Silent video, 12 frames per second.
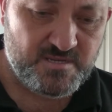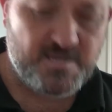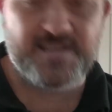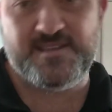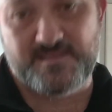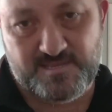
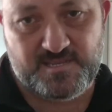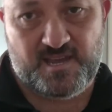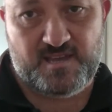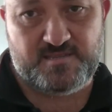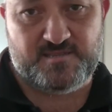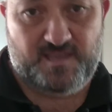and in this
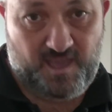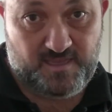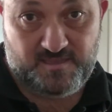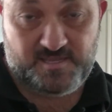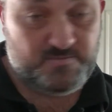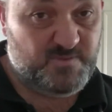case the
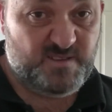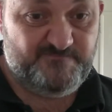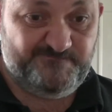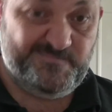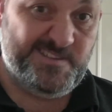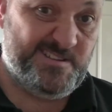Catholics, but
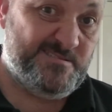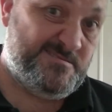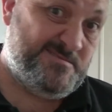you know,